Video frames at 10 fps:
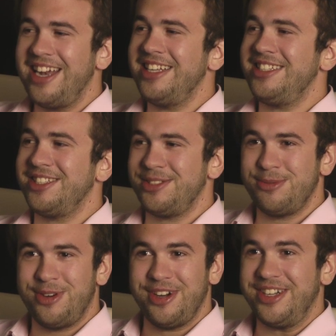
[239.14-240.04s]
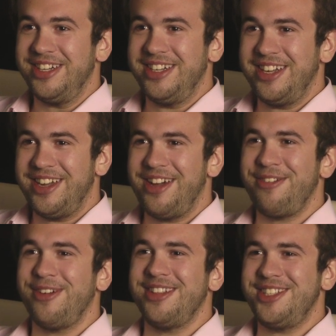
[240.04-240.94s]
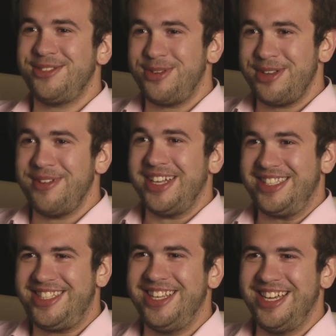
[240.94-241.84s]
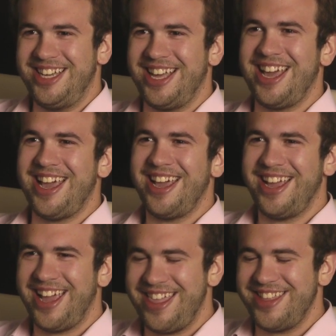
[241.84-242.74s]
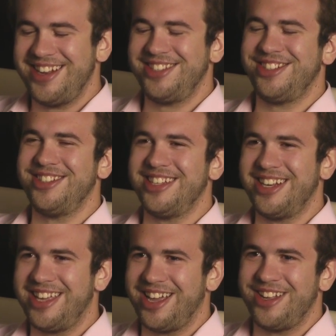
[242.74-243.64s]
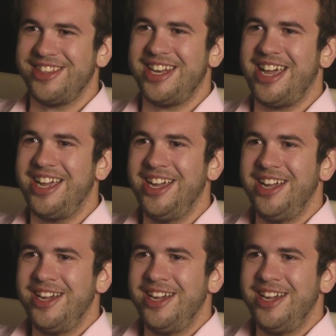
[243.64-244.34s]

And it doesn't work for at least 20 minutes. And then I start to get a kick on the day.